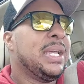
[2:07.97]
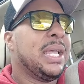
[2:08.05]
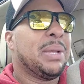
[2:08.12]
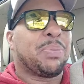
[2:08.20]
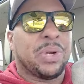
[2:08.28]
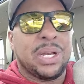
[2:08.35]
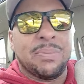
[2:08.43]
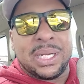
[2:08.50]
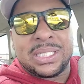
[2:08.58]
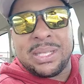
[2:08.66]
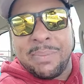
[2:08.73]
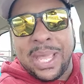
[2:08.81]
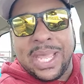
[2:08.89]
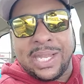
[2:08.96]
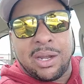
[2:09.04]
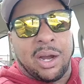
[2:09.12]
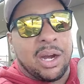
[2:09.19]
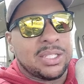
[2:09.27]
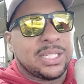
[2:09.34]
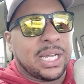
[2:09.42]
and pretty much the main
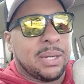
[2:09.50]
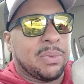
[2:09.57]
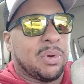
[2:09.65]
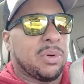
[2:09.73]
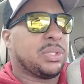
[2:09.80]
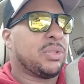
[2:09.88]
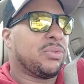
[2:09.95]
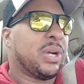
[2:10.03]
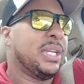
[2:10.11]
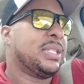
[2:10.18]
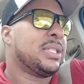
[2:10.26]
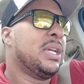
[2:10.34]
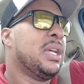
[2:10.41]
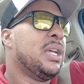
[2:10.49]
cars that I'm going to race.